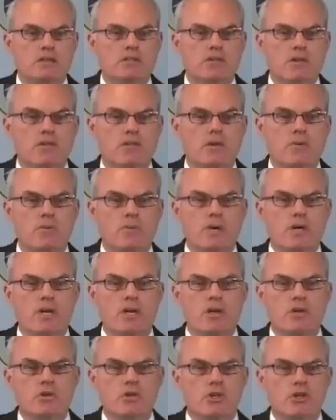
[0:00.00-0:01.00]
so that
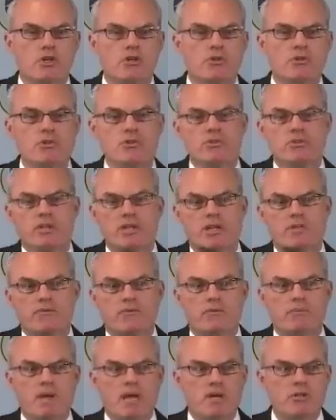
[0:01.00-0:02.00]
we use the
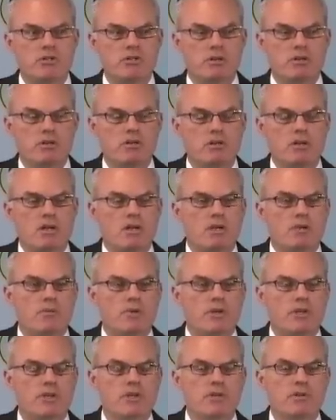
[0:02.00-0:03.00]
information,
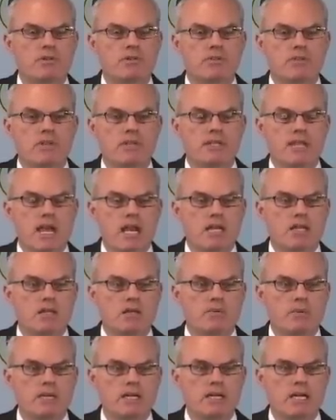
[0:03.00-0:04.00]
we use the data
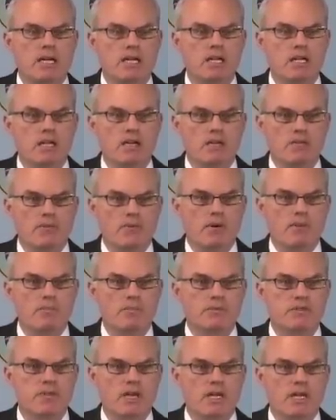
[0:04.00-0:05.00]
that we get
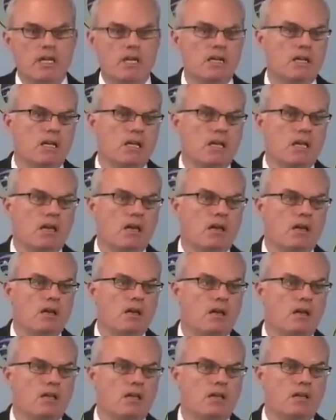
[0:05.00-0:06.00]
from studying
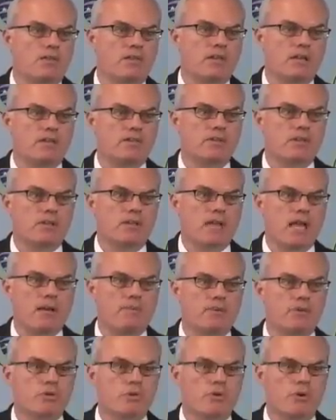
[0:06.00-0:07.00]
things in the
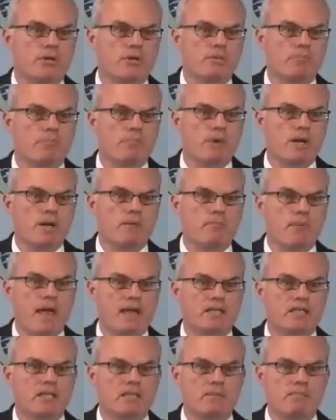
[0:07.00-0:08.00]
laboratory to bring it
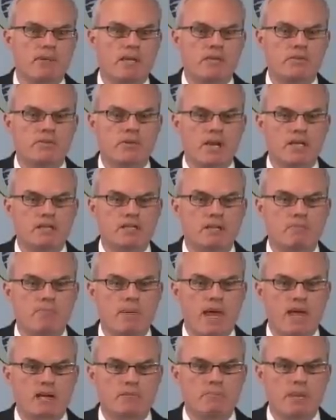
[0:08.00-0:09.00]
back to the bedside to
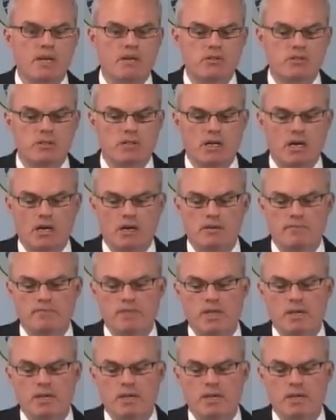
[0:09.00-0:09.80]
impact patient care.